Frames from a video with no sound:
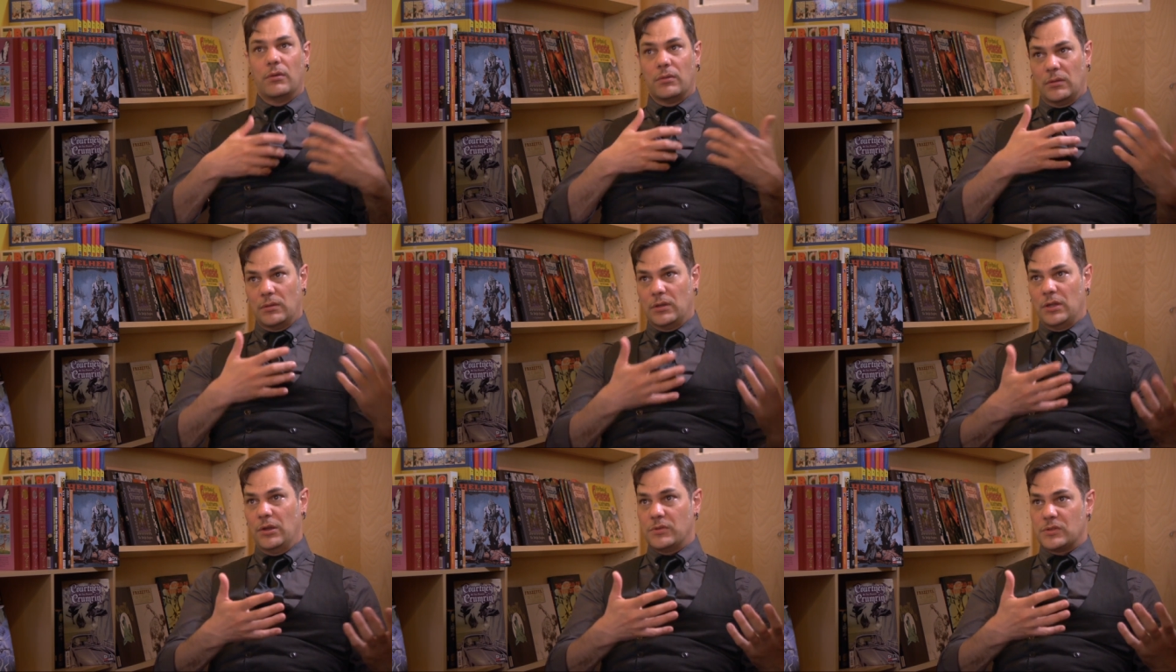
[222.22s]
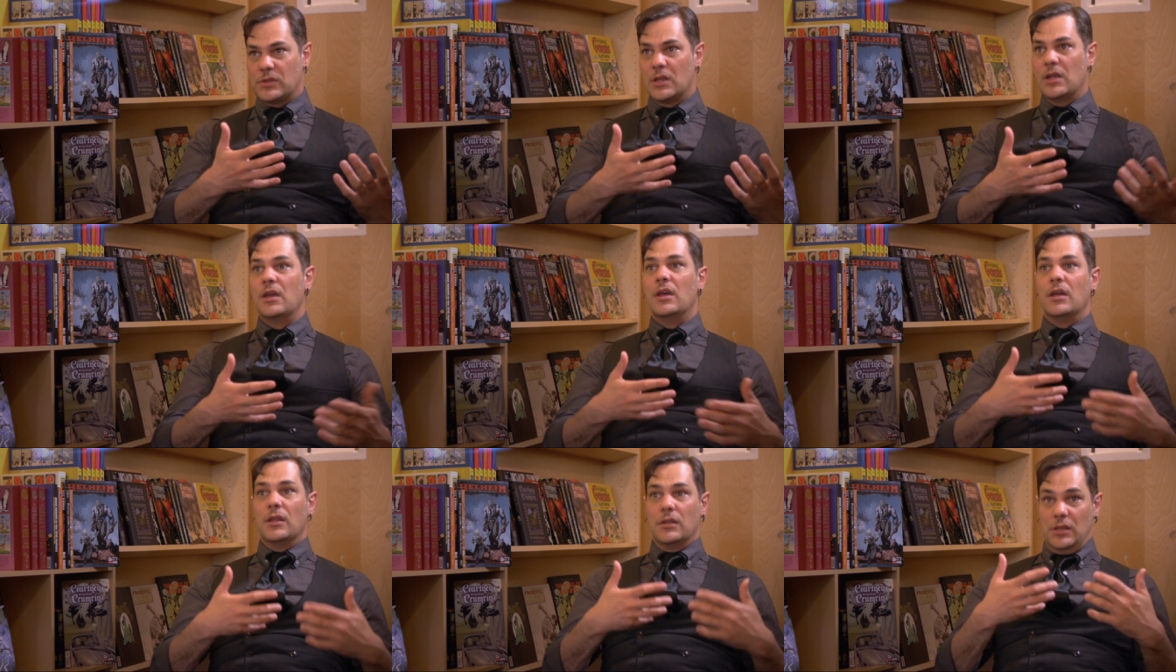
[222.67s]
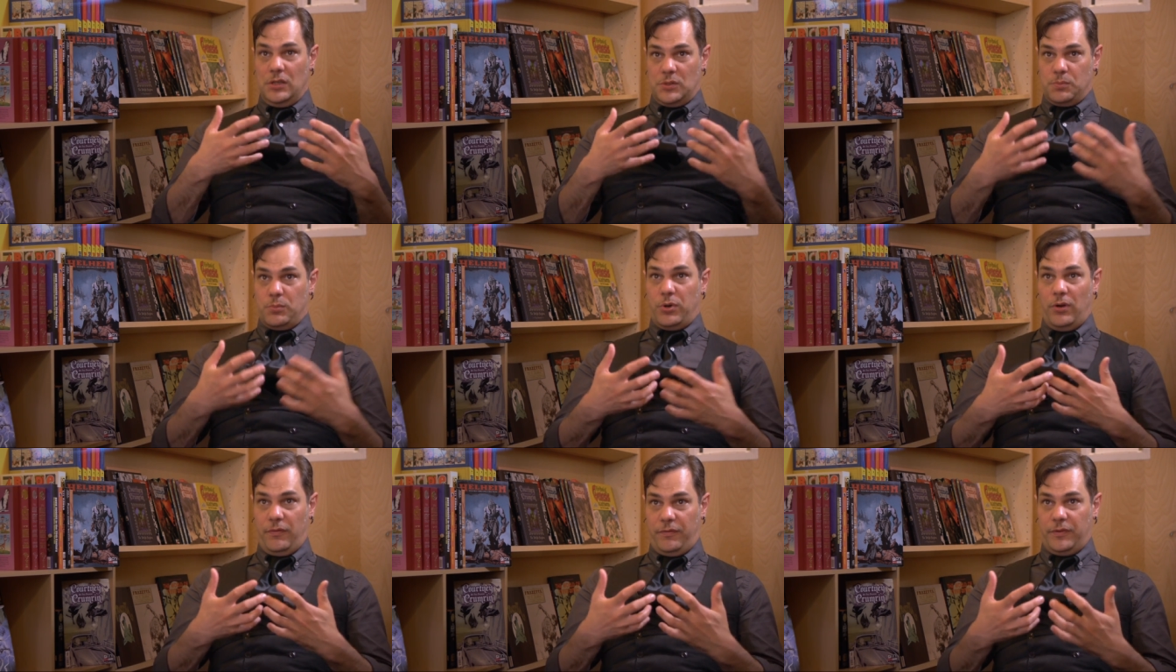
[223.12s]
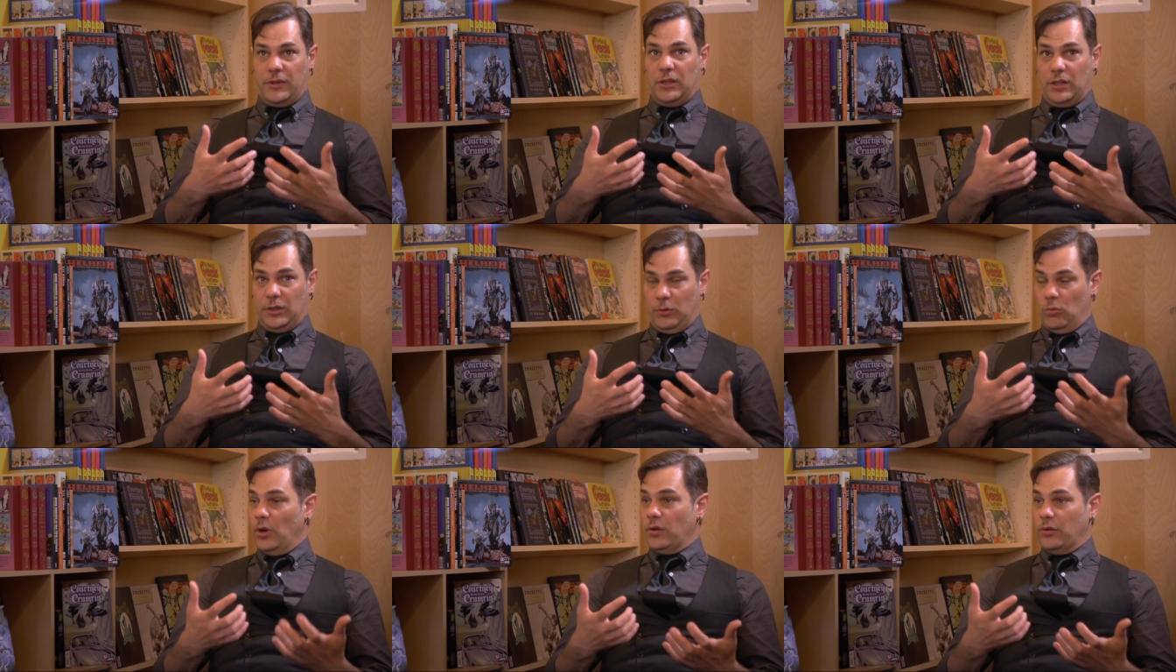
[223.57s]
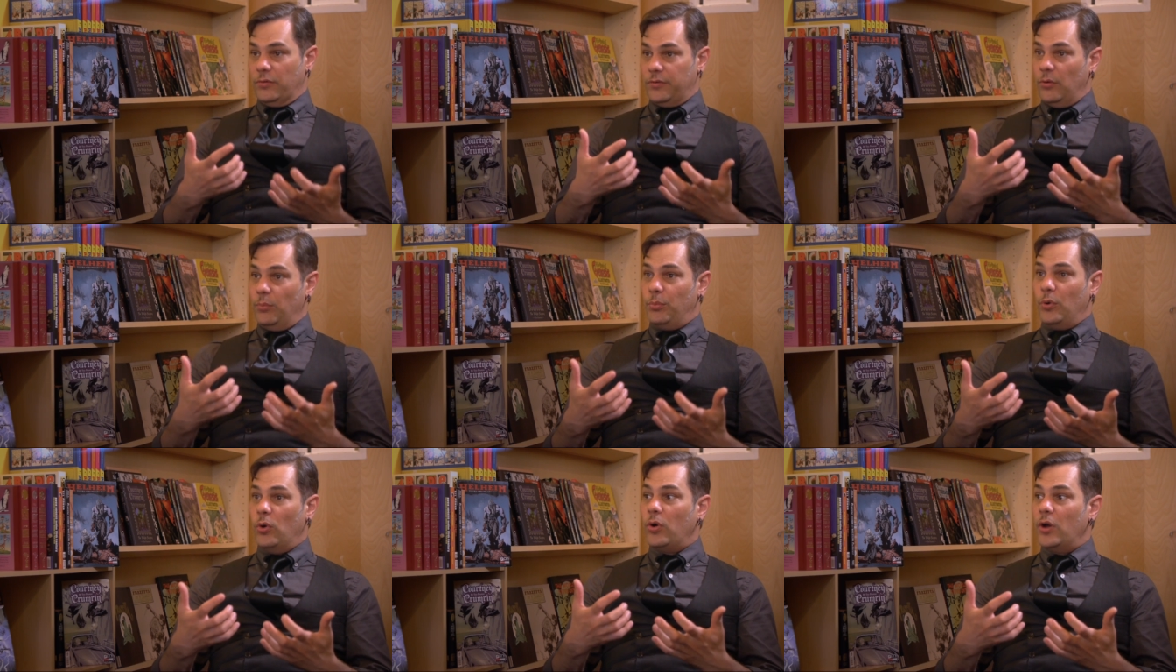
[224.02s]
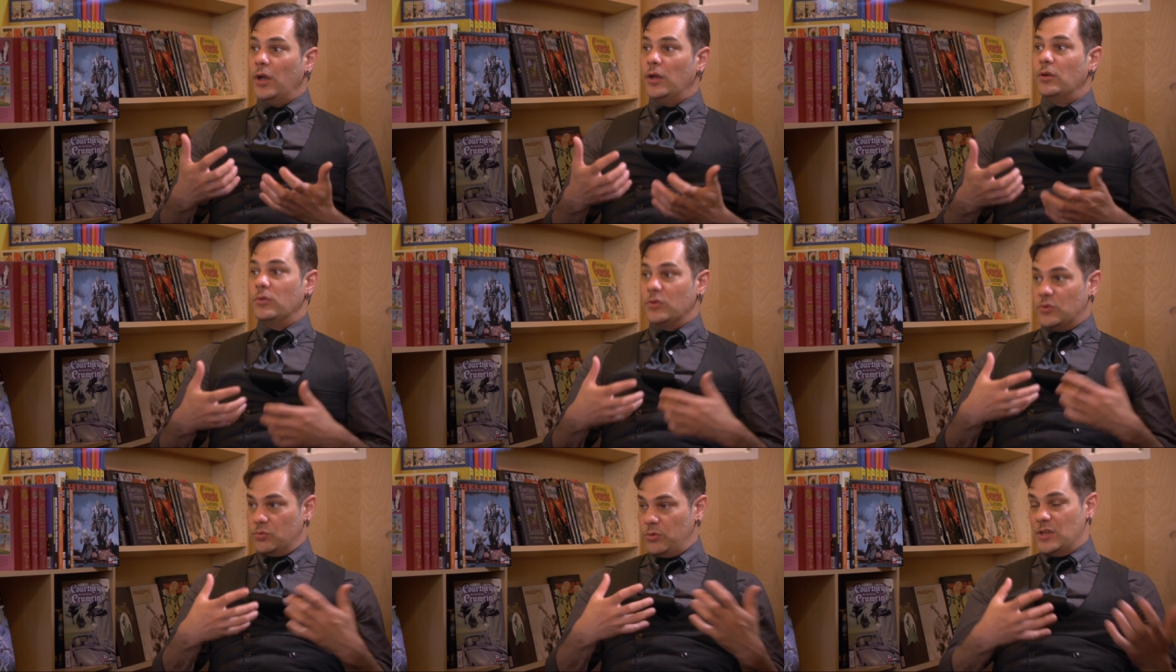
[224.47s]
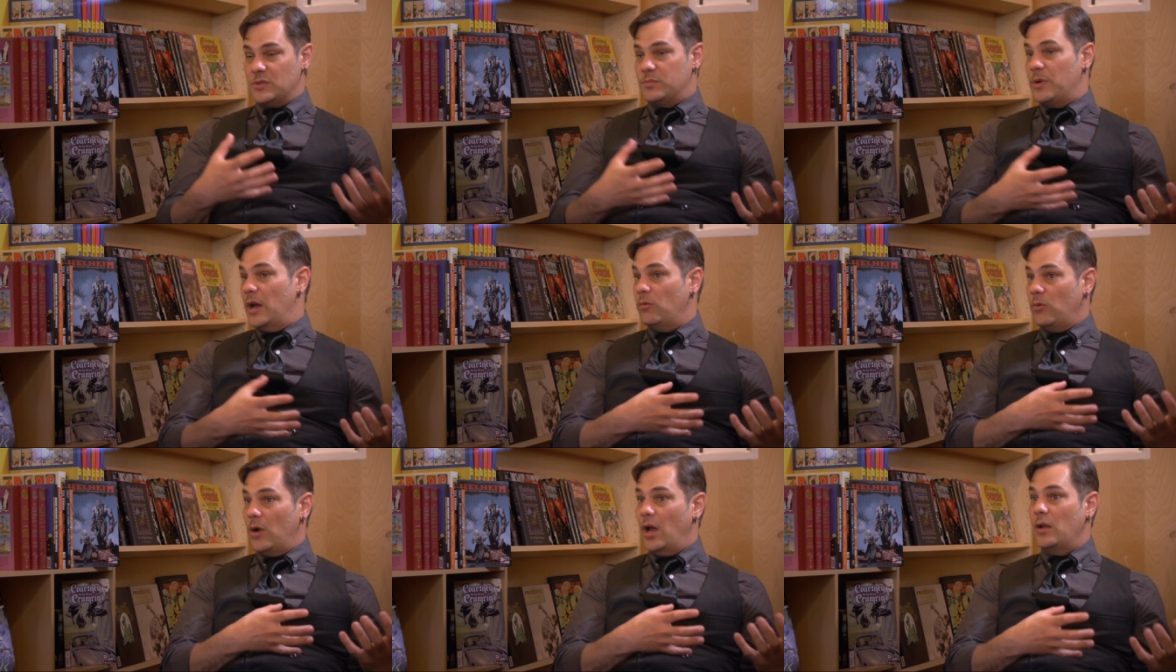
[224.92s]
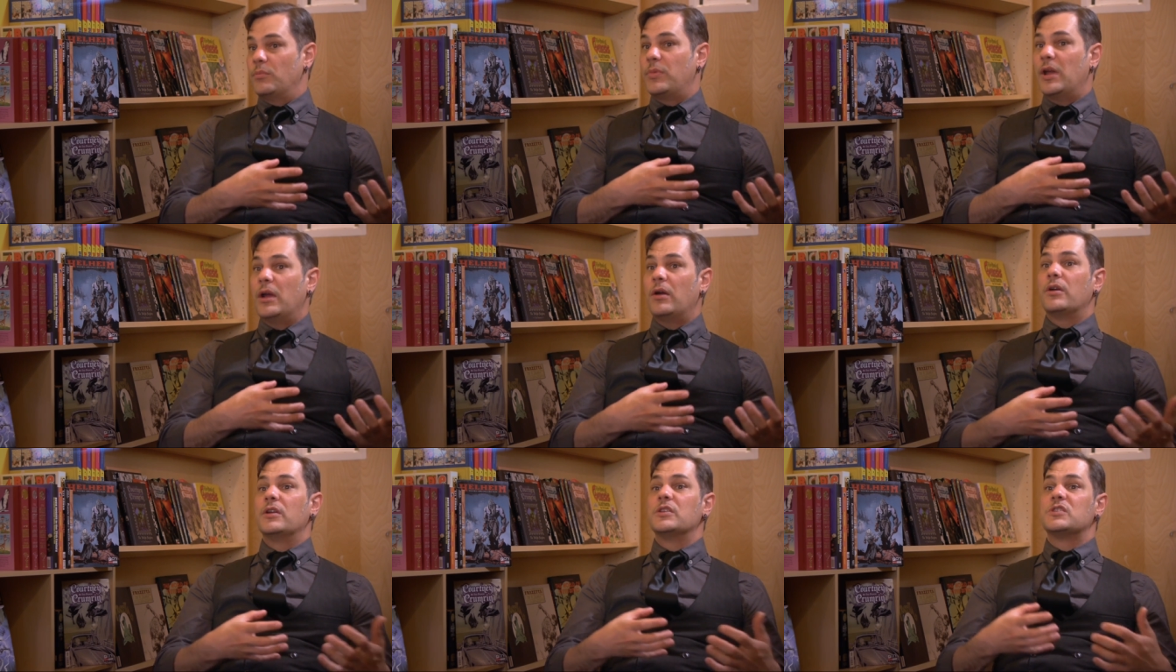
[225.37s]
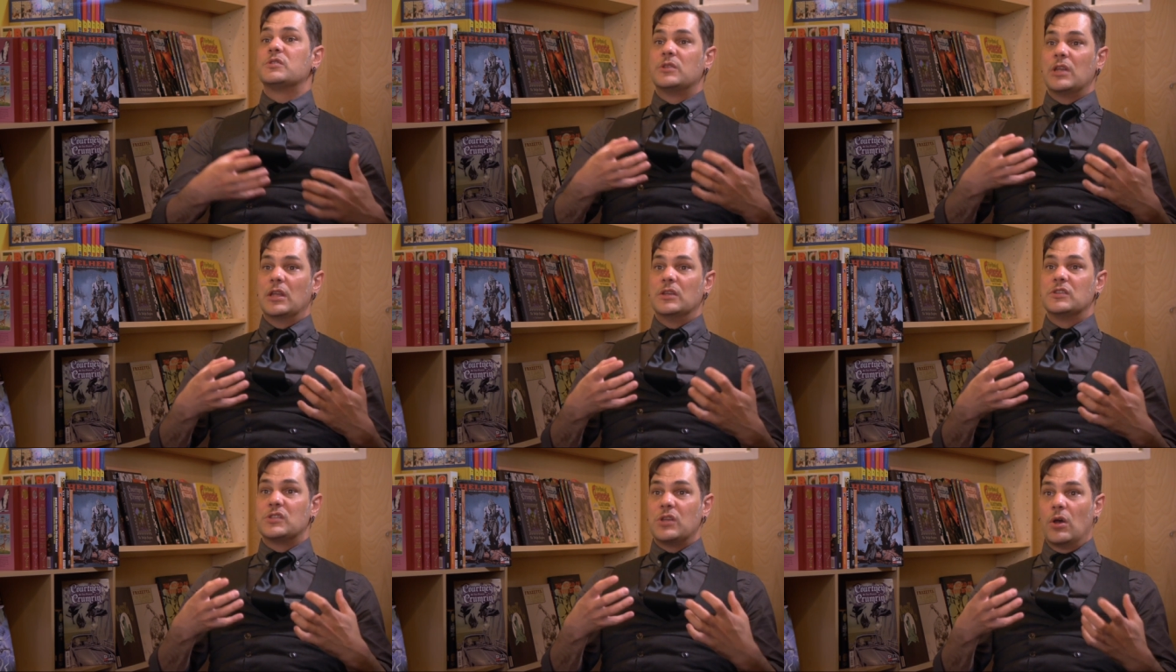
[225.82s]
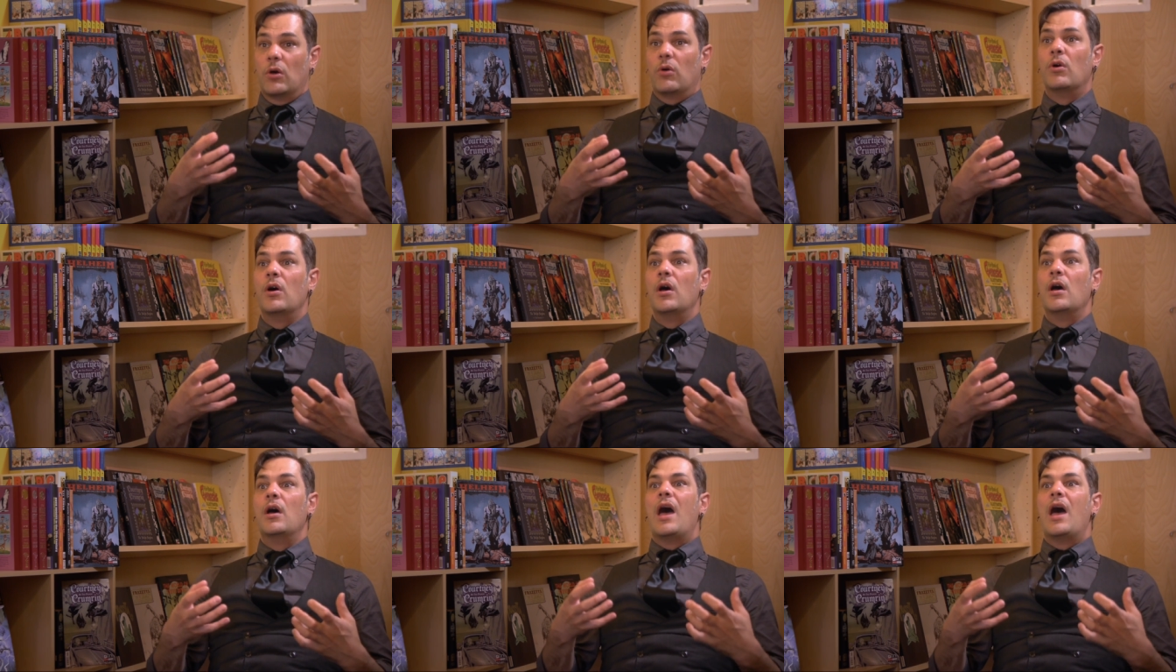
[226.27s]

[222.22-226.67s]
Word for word: Here's this perfectly wonderful boy who was raised by rotten parents, and so